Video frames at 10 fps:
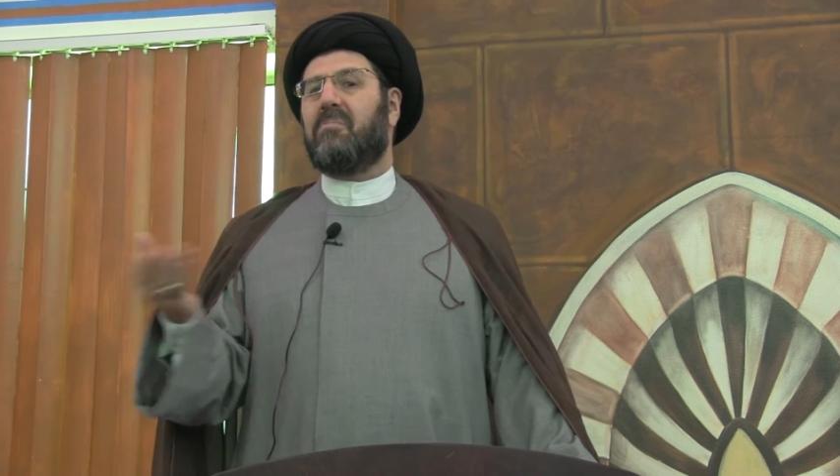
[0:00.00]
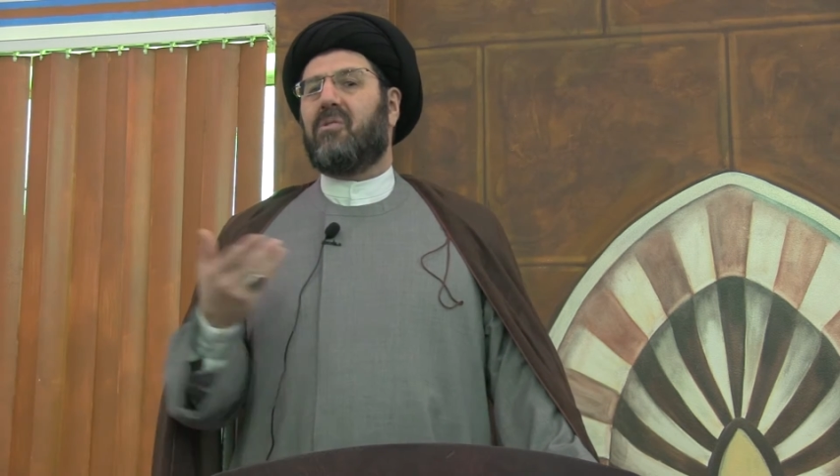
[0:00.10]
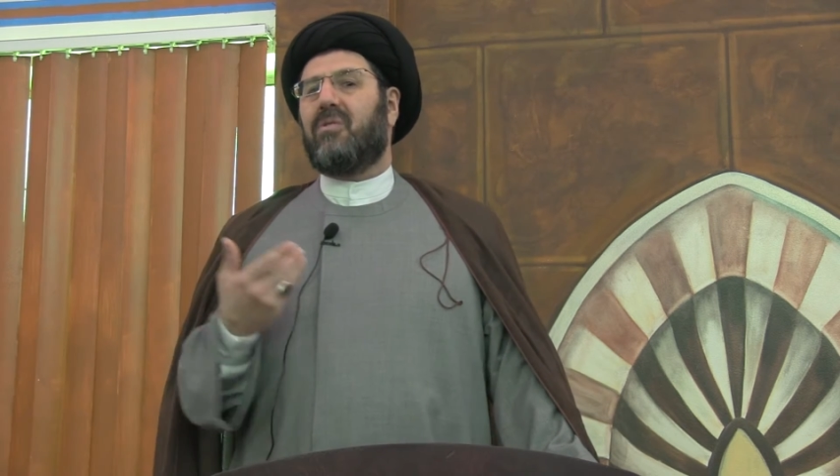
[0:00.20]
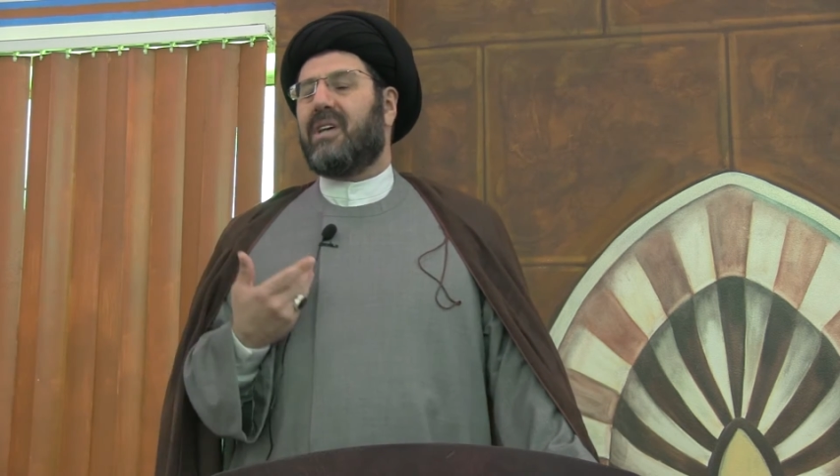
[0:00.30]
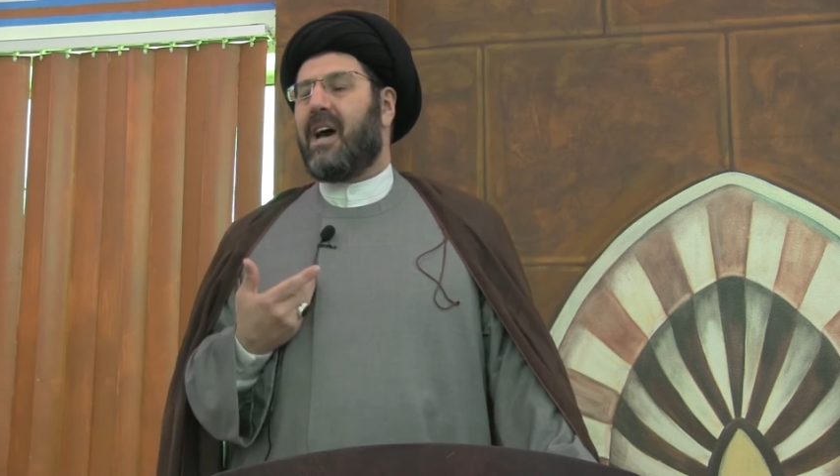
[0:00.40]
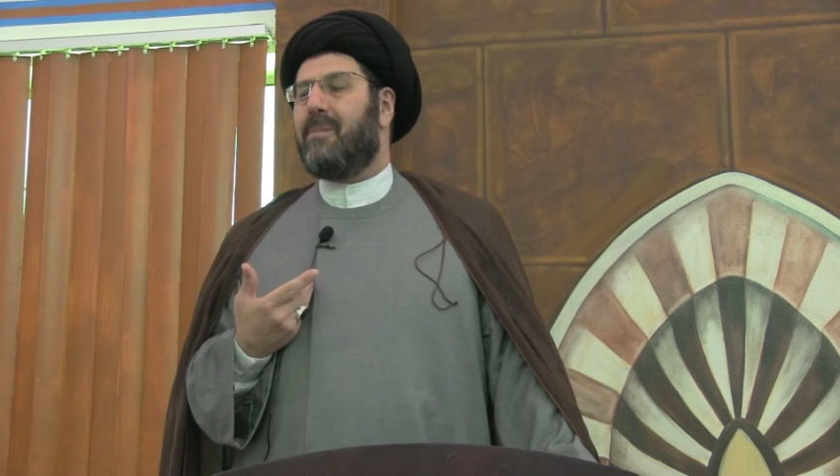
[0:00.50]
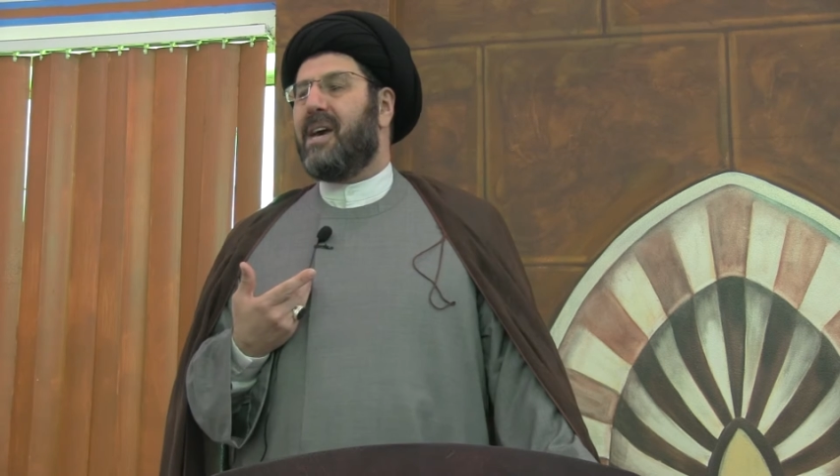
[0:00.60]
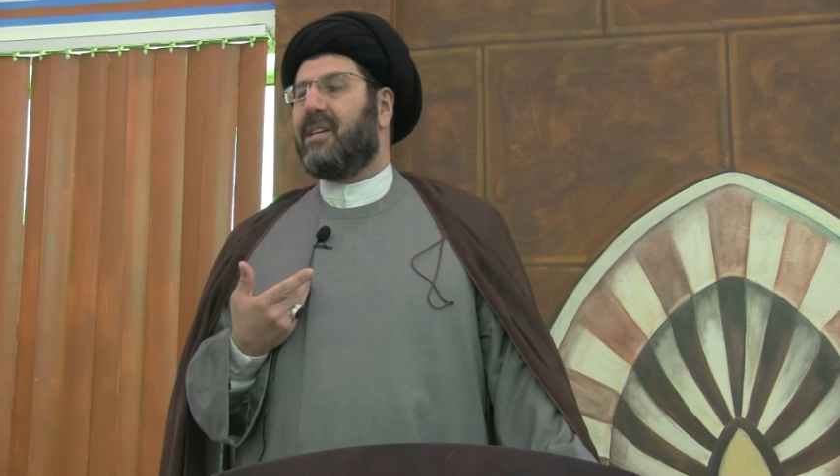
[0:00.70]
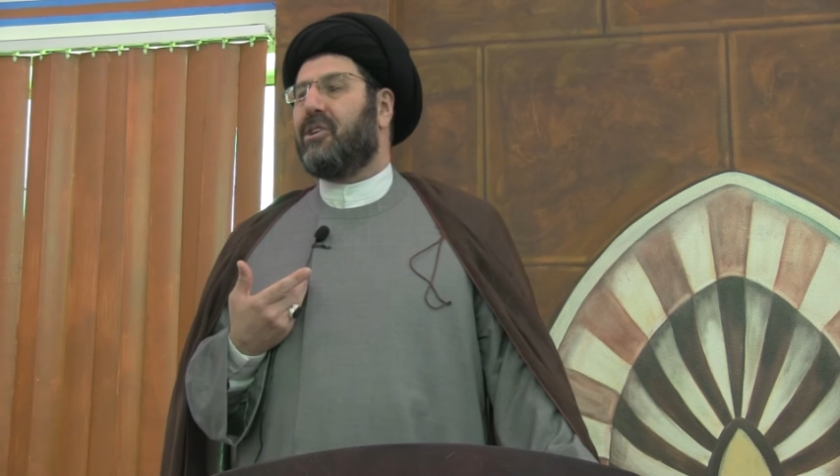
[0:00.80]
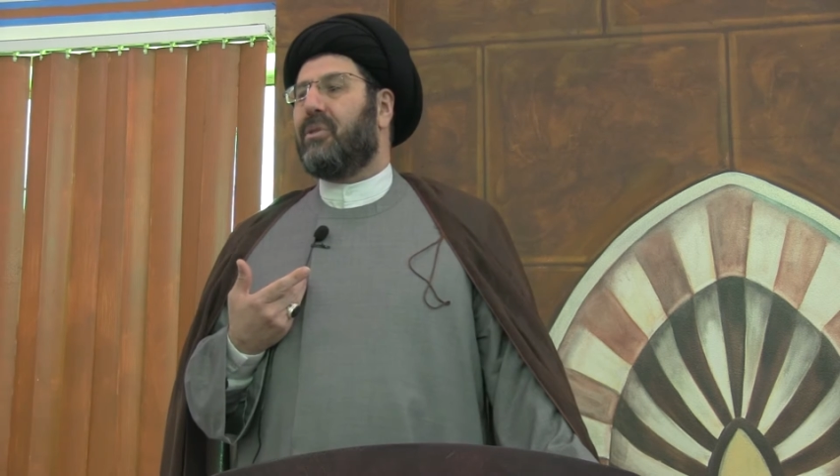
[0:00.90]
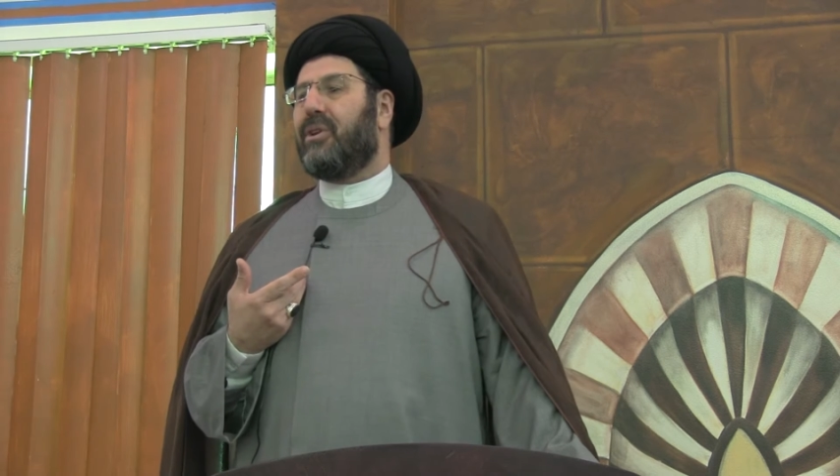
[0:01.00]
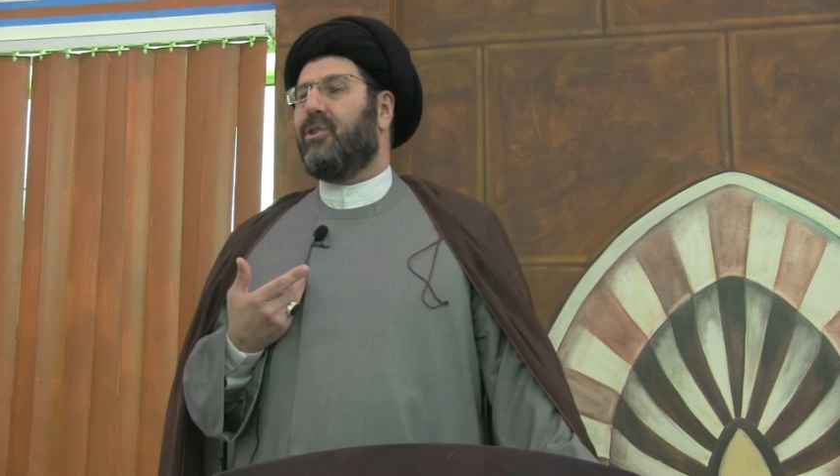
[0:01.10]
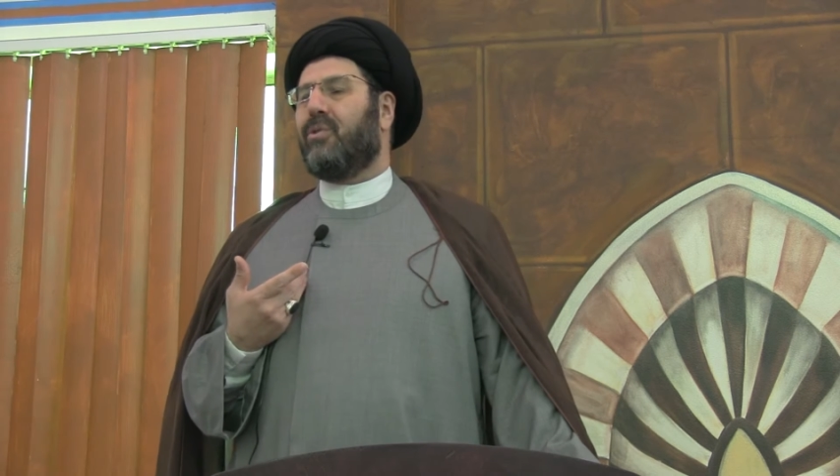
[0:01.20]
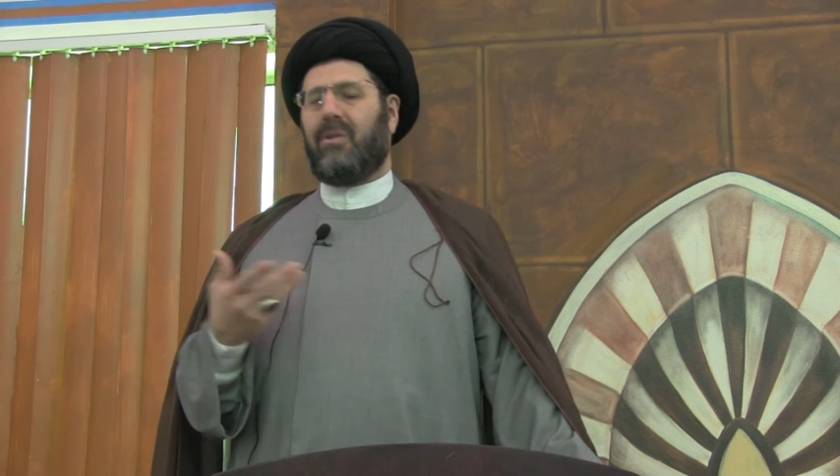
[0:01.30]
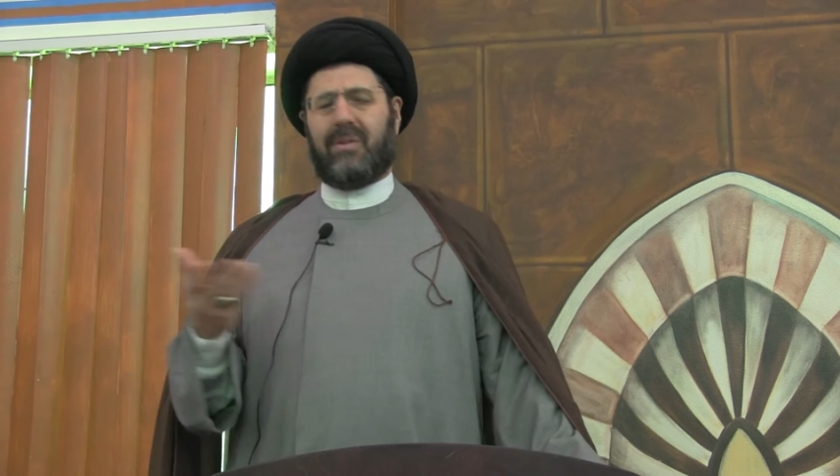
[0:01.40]
because I'm 83
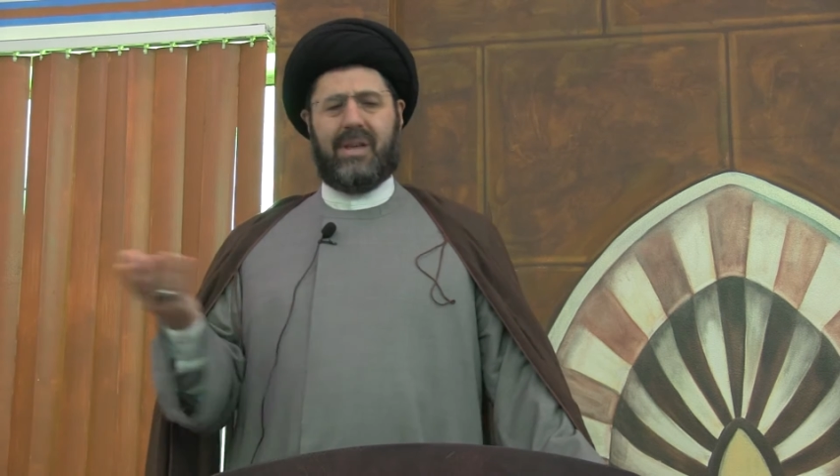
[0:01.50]
years old.